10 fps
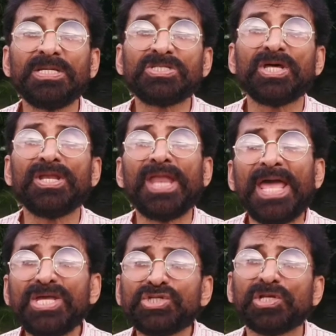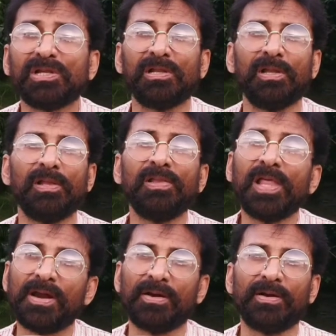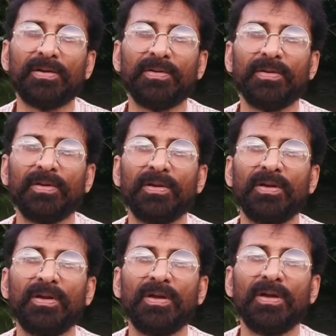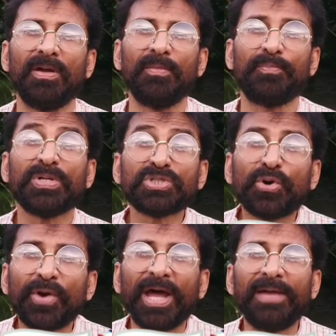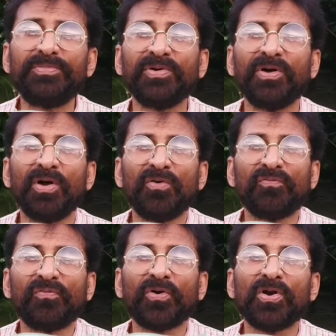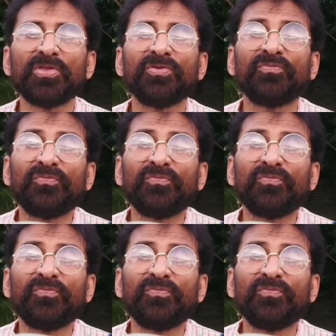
is the nasal letter prescribed for the